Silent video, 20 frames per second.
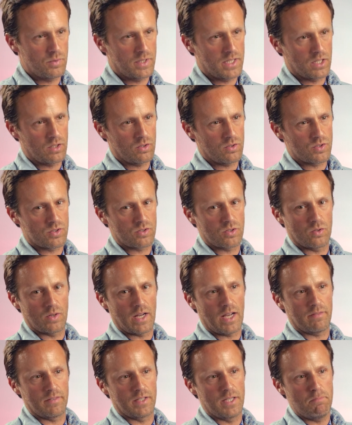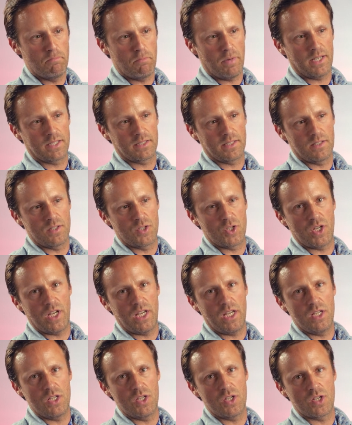we can also have an impact and
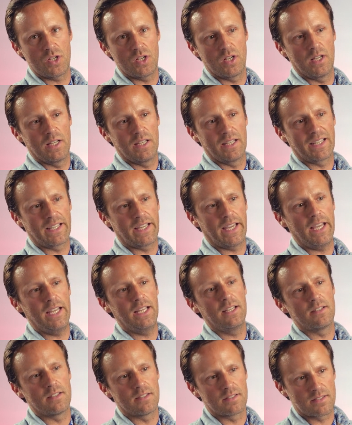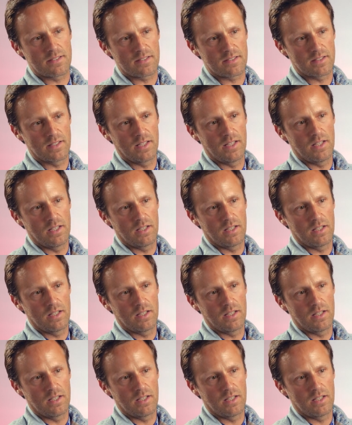change cadence.